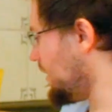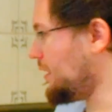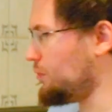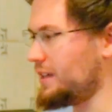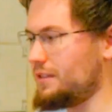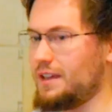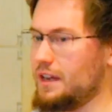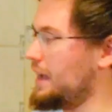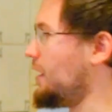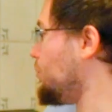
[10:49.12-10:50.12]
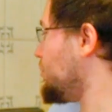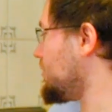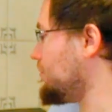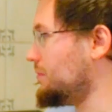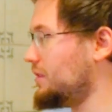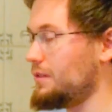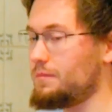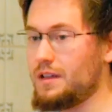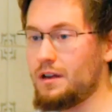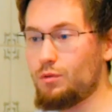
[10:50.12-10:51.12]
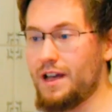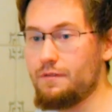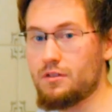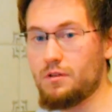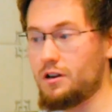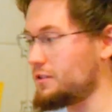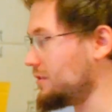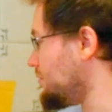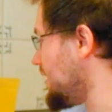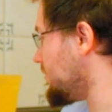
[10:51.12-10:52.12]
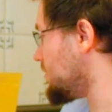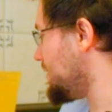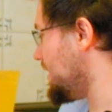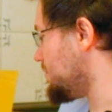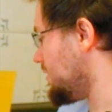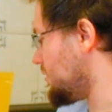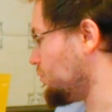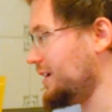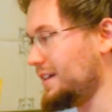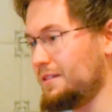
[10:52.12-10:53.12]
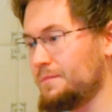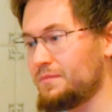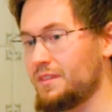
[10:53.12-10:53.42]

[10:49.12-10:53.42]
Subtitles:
And we can see here how here we have some arts and crafts paper as well.